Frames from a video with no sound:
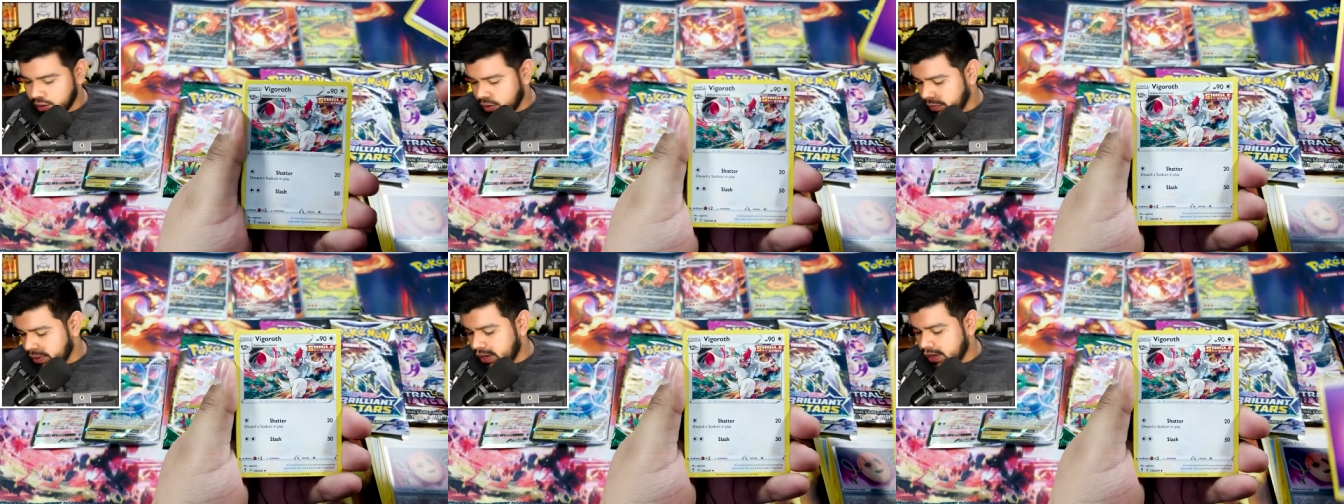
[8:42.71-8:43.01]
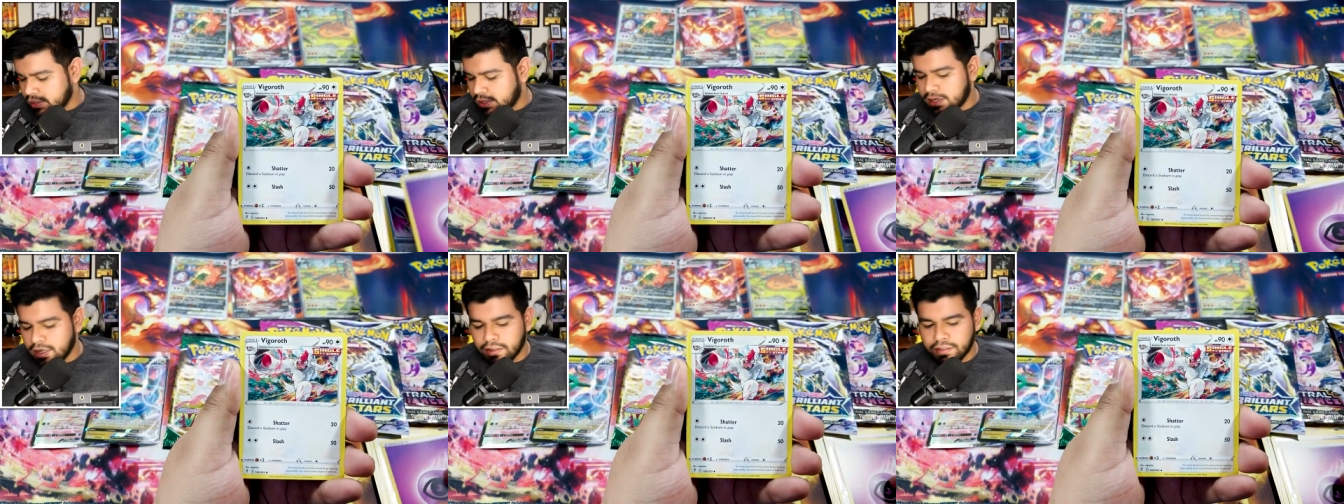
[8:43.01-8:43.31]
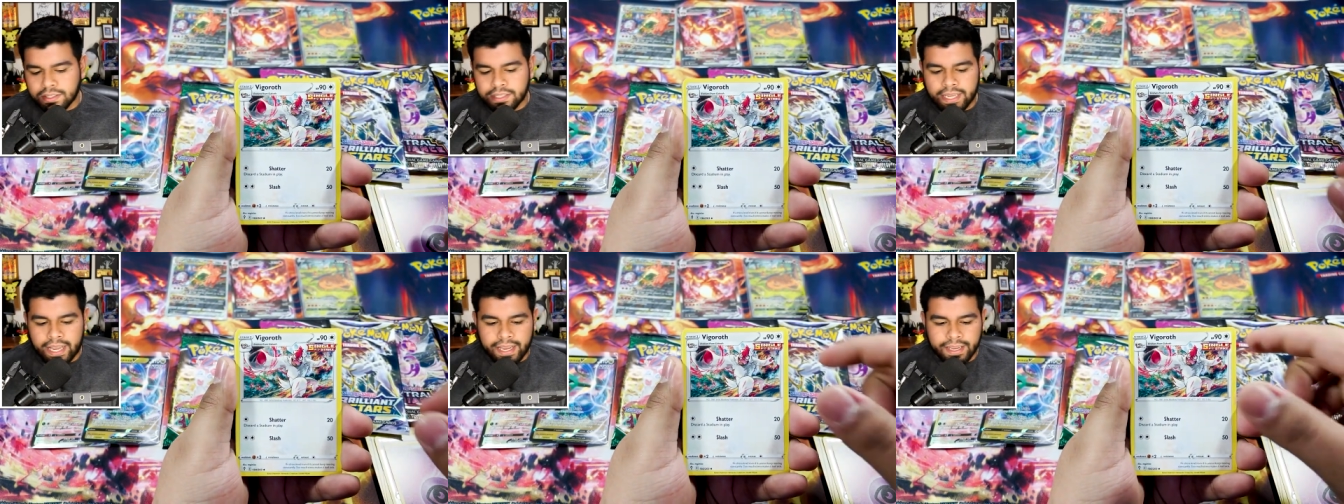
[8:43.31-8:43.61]
We got
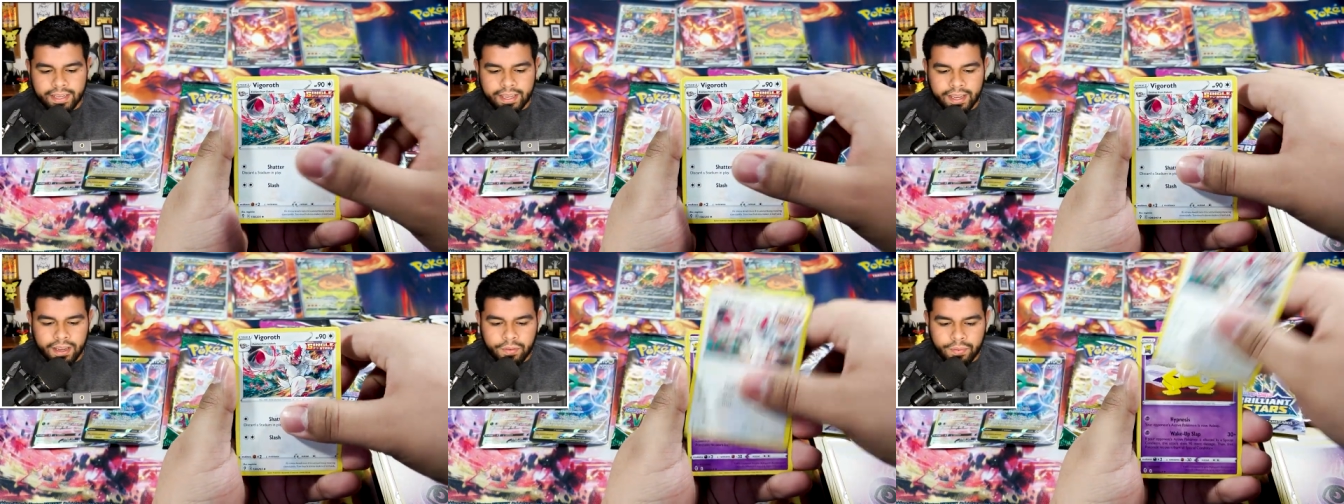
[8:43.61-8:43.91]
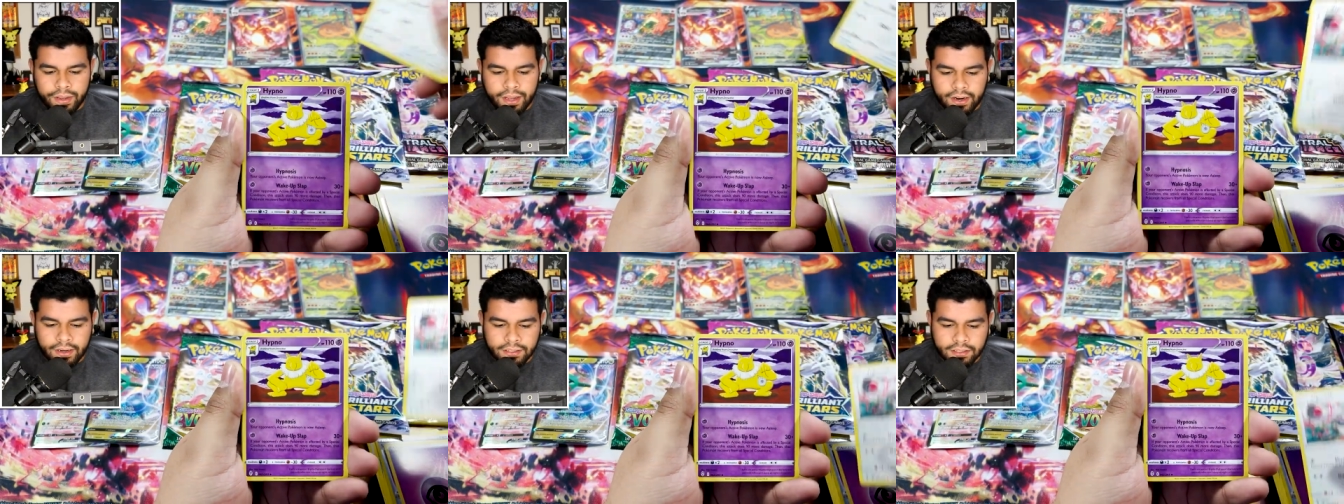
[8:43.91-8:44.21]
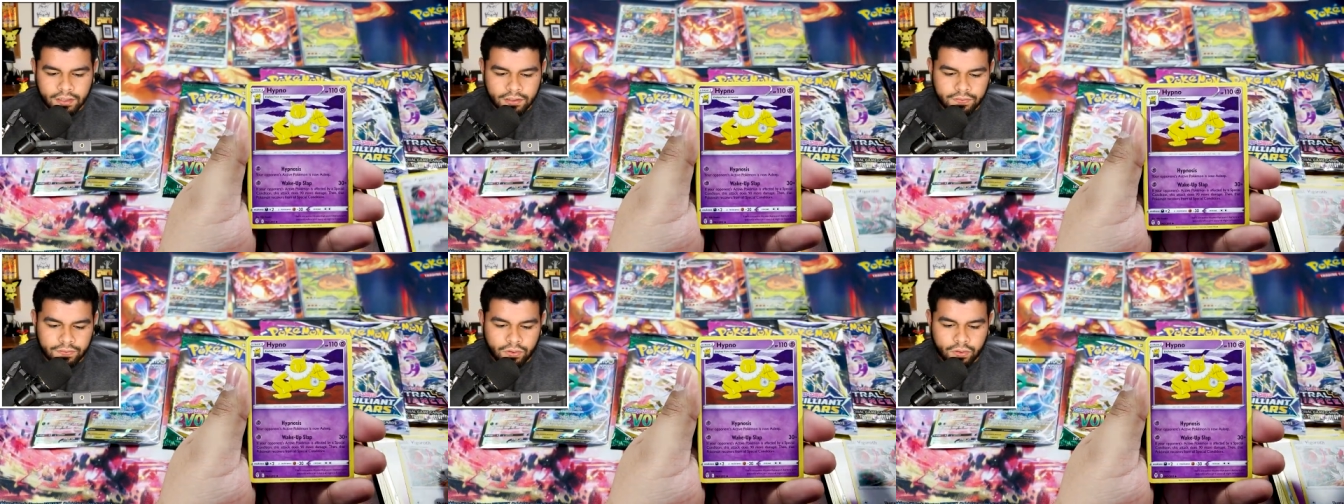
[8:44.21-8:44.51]
ourselves Psychic, we got
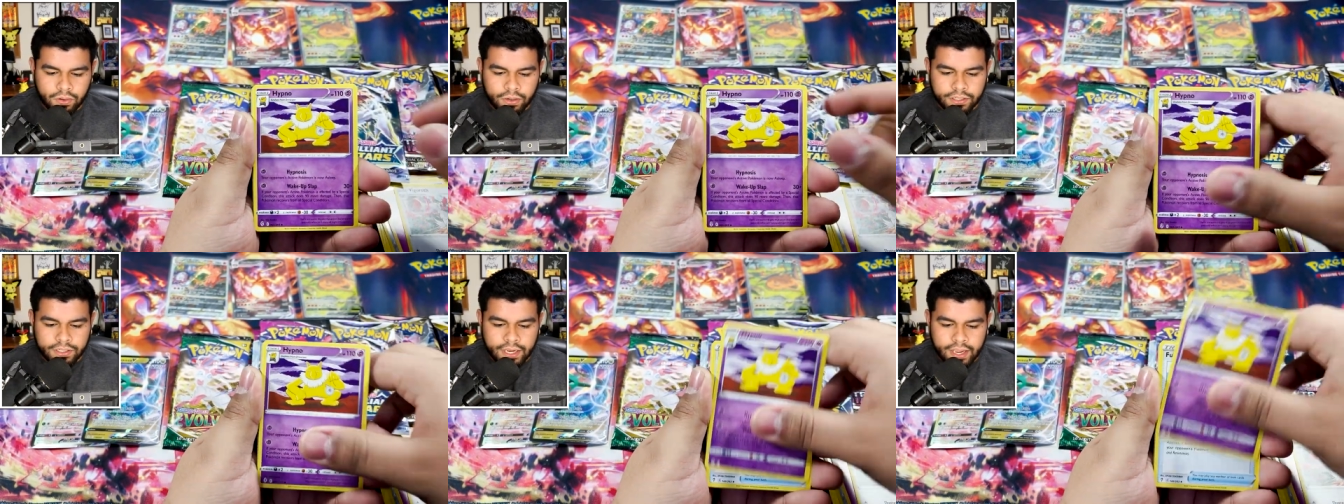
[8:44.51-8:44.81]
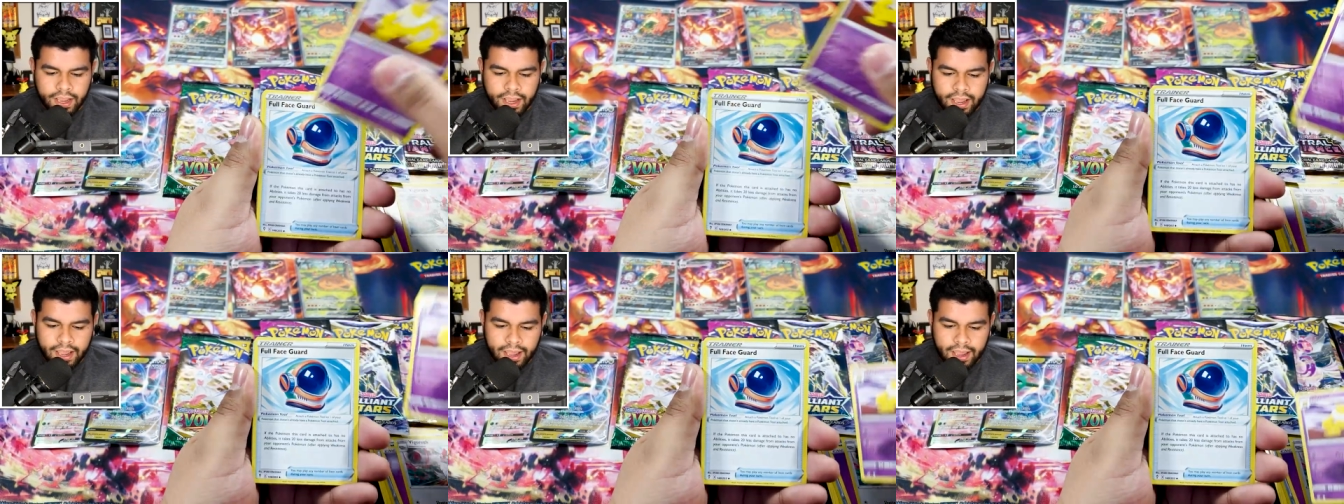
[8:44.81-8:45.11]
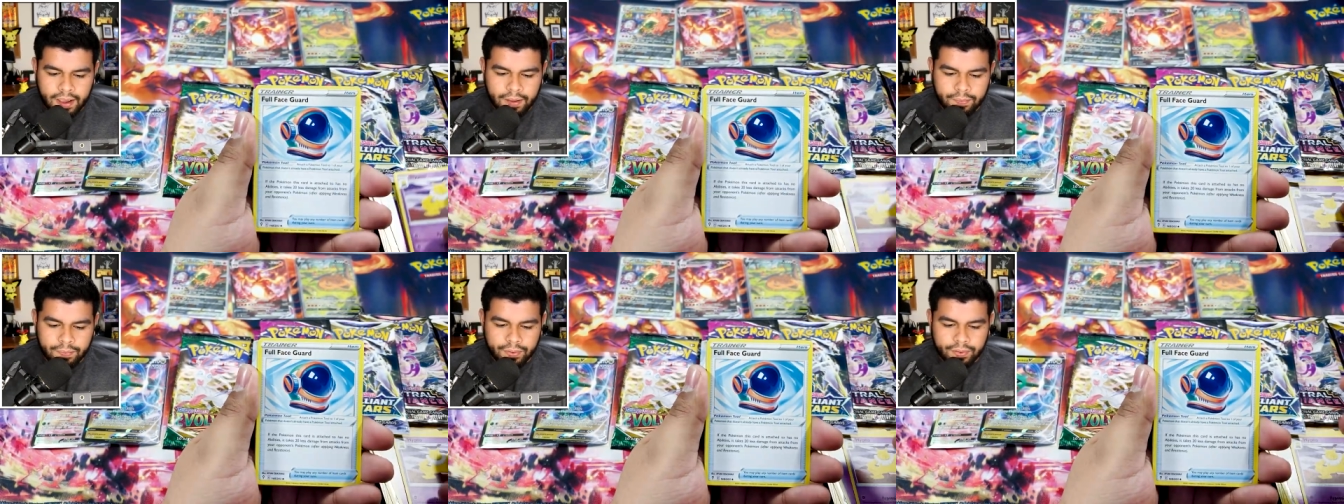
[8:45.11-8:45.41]
ourselves Vorge,
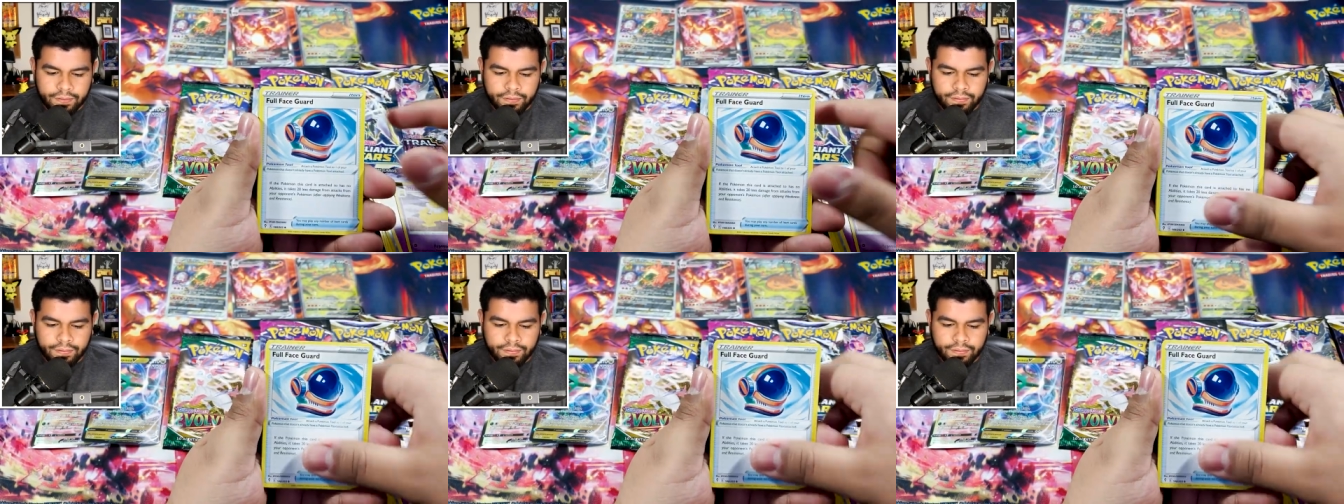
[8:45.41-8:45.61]
Hip,